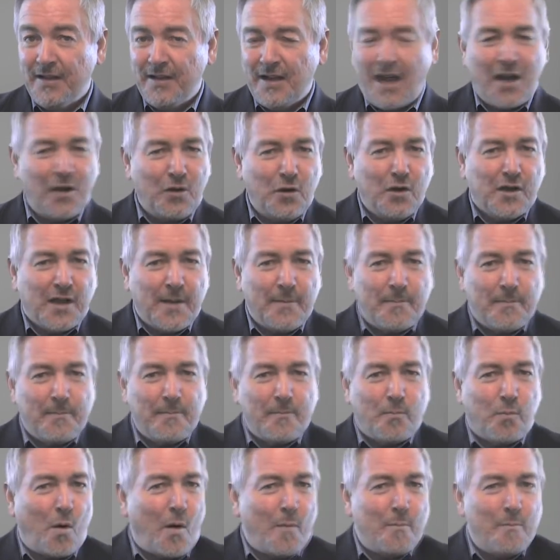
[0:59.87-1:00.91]
And look
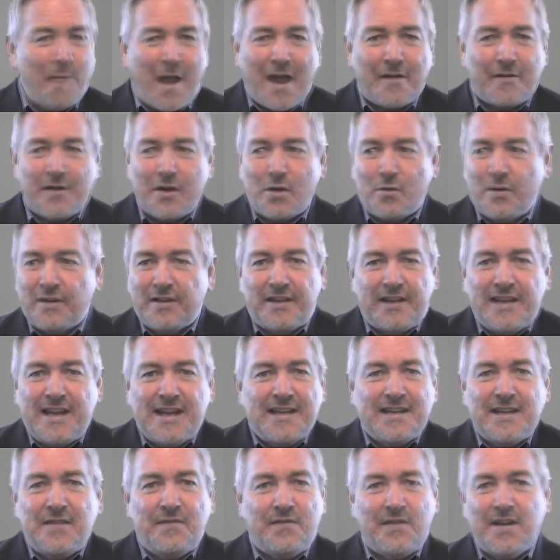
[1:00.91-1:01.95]
at what Mario and
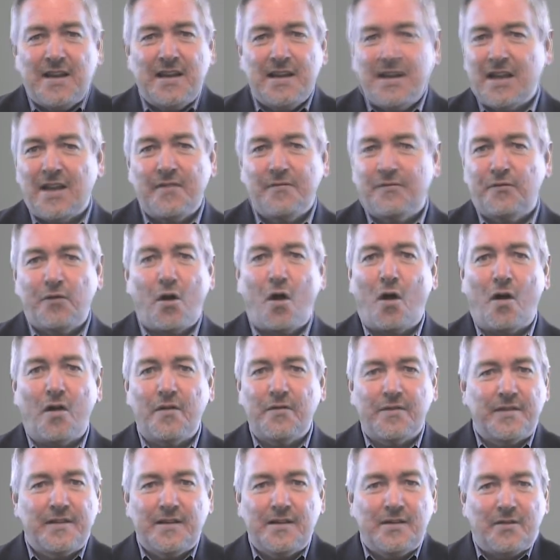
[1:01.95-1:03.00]
Lady V have
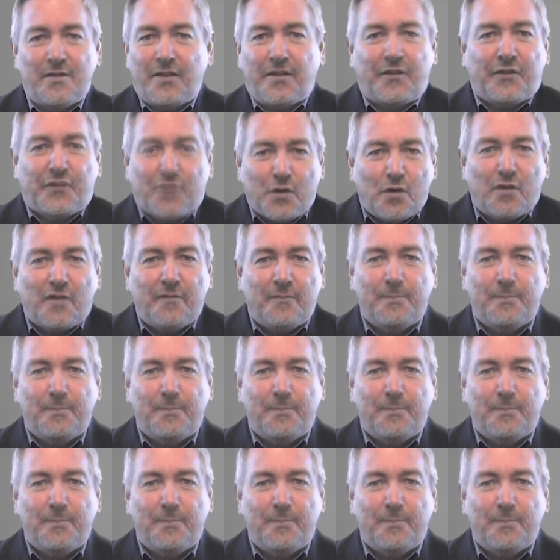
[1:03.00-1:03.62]
wrought. You know, the School of